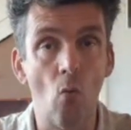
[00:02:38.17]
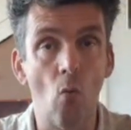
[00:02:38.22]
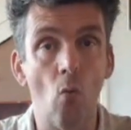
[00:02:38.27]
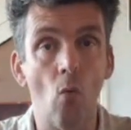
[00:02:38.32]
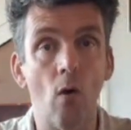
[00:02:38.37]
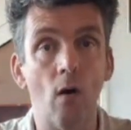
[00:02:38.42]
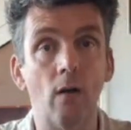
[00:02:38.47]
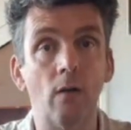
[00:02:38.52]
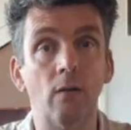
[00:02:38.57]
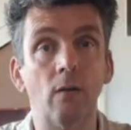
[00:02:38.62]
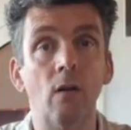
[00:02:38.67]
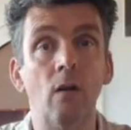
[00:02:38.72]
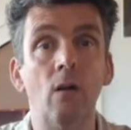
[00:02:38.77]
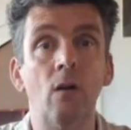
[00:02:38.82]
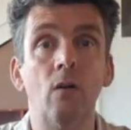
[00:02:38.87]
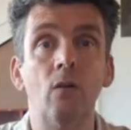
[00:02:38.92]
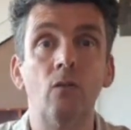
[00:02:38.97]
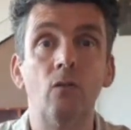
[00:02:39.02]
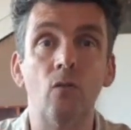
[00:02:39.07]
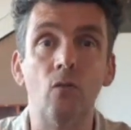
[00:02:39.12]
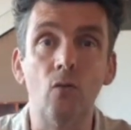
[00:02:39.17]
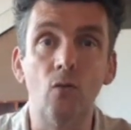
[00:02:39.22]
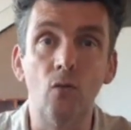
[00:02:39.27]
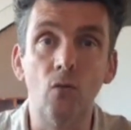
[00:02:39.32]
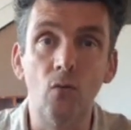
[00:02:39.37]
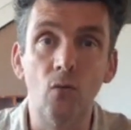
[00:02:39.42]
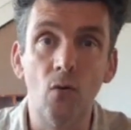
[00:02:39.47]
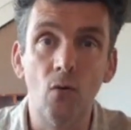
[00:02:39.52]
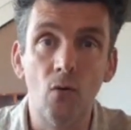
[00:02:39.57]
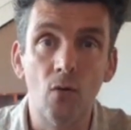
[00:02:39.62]
1,
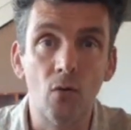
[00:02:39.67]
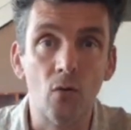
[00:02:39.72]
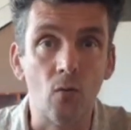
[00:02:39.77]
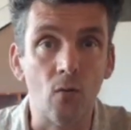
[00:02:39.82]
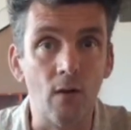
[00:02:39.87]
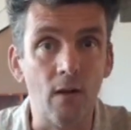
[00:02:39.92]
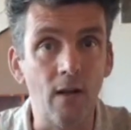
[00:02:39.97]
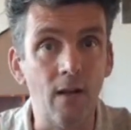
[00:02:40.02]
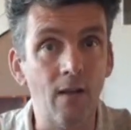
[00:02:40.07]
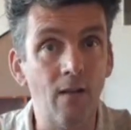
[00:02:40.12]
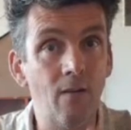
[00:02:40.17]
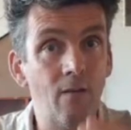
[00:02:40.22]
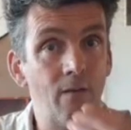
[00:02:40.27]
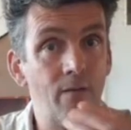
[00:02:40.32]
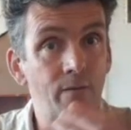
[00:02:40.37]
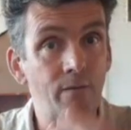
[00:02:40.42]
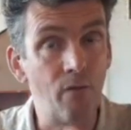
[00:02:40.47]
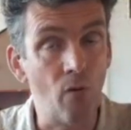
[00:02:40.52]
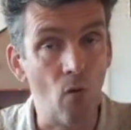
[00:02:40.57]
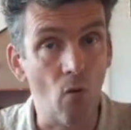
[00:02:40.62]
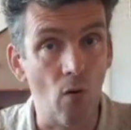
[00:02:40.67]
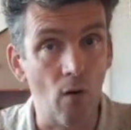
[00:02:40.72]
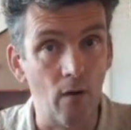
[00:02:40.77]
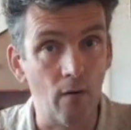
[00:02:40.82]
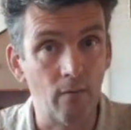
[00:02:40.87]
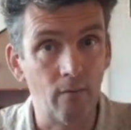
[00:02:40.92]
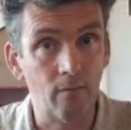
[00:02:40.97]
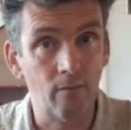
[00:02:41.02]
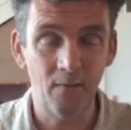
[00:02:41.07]
2, 3, 4.